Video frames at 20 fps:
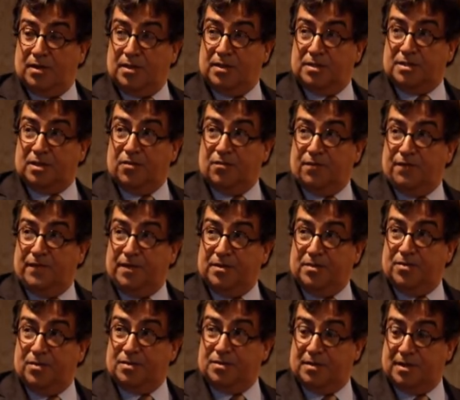this
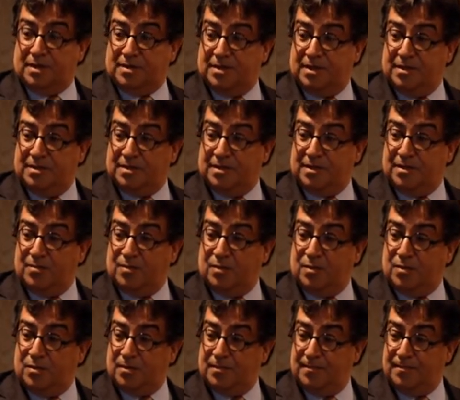outfit doesn't exist
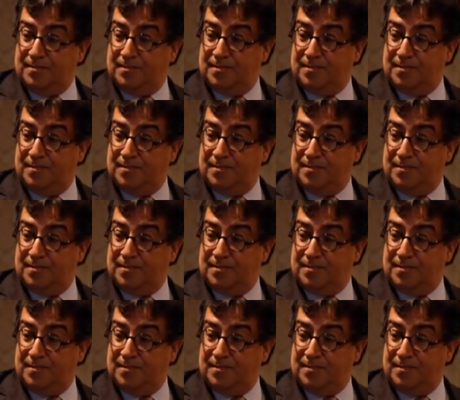anymore.